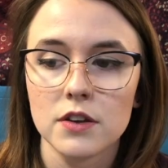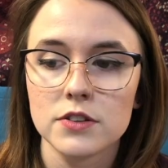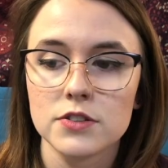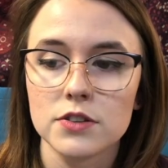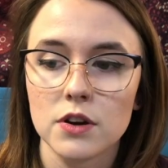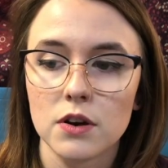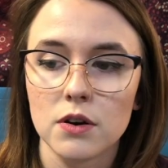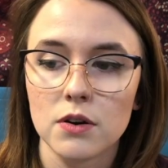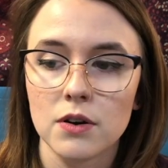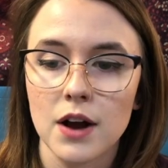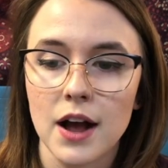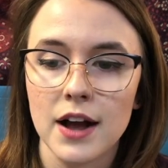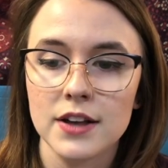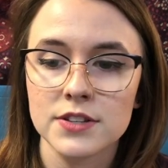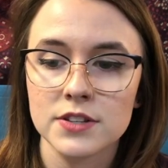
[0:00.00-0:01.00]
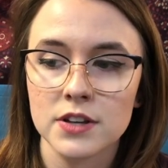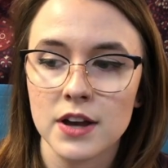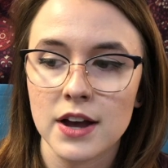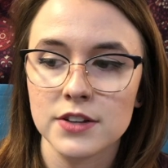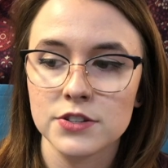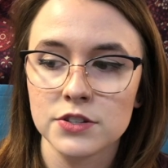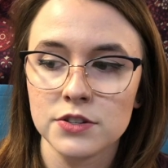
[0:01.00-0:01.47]
So
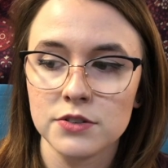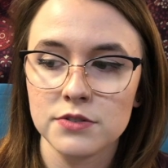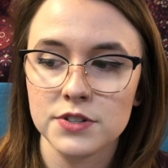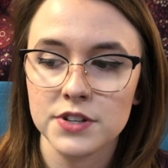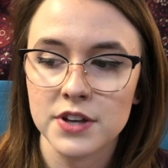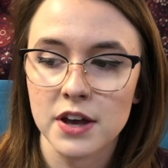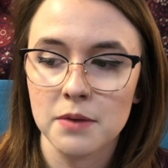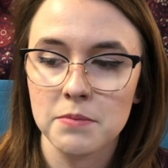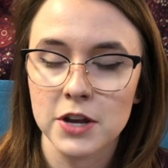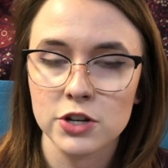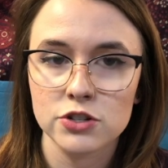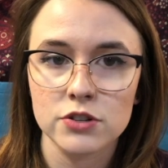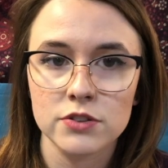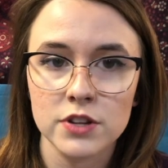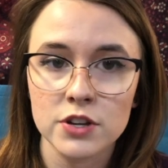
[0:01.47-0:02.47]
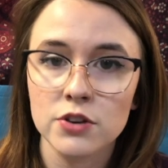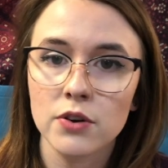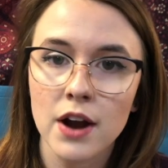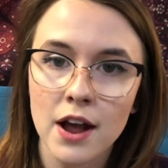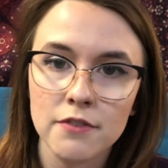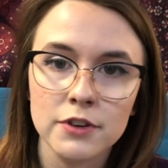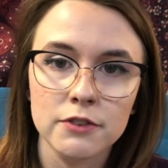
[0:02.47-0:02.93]
as a new DM, make sure that you're
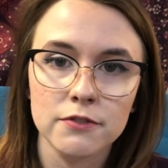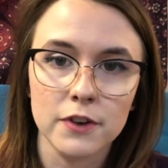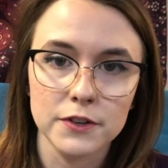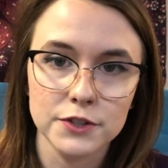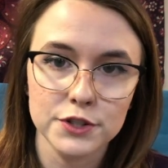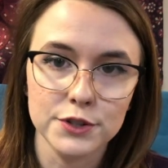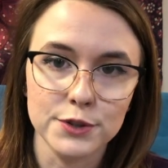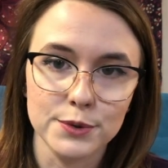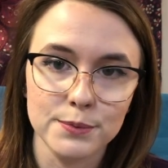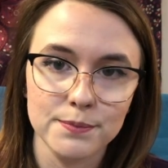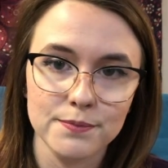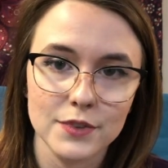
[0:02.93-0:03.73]
having fun too,